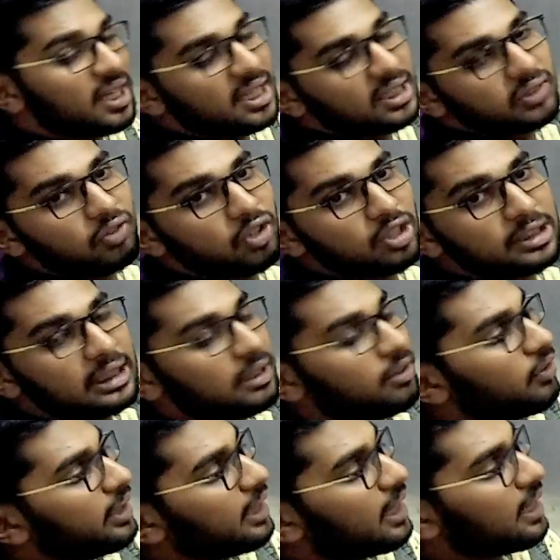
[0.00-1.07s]
stands for
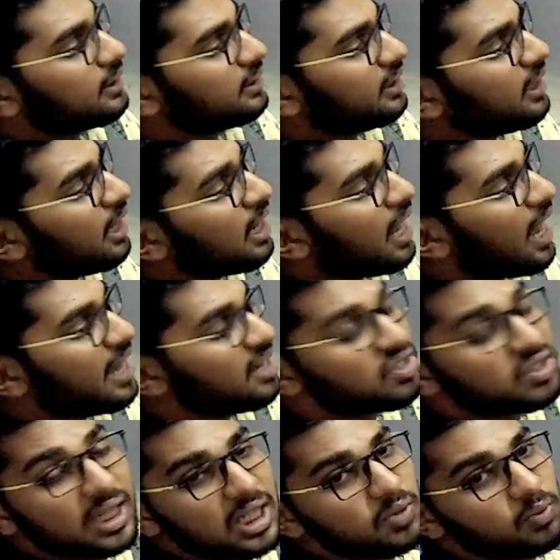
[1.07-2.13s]
citric acid, I
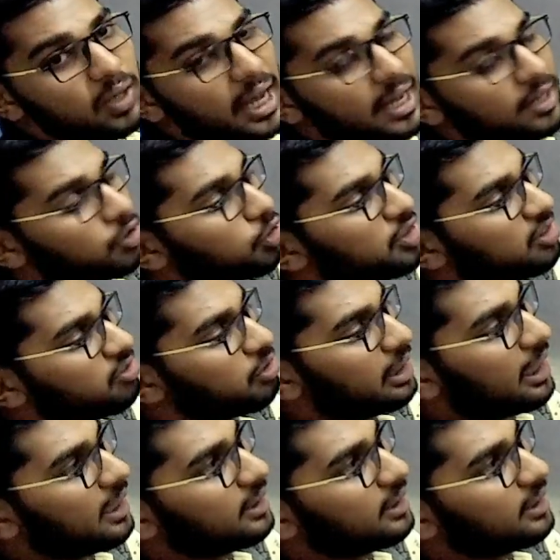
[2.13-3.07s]
stands for isocitric